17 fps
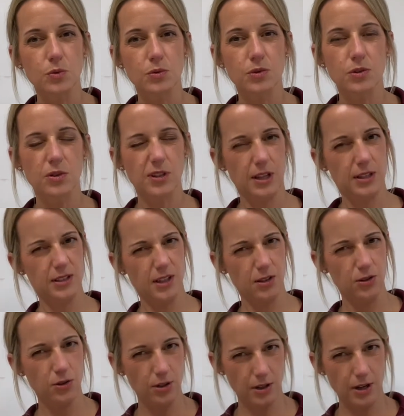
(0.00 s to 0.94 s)
So that's gonna
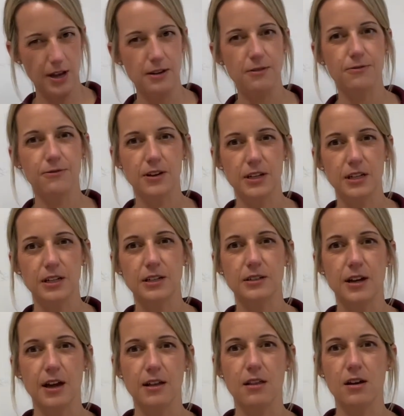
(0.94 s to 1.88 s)
look kind of funny in a
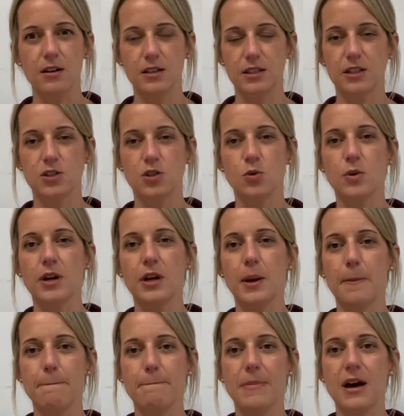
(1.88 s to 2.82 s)
dialogue because it's
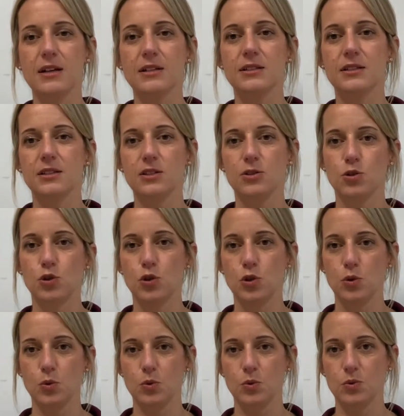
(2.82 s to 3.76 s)
quick, must
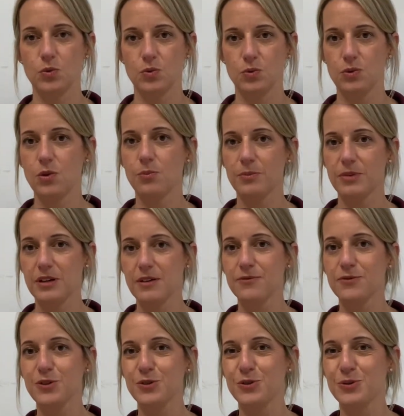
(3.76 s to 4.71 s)
do. Don't be
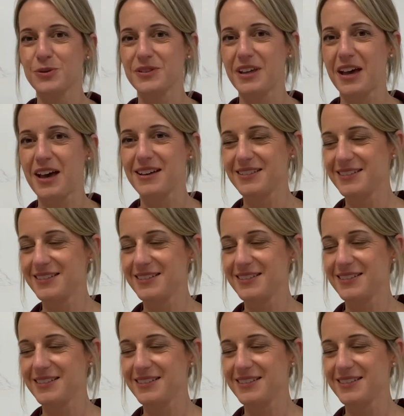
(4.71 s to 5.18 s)
confused with that.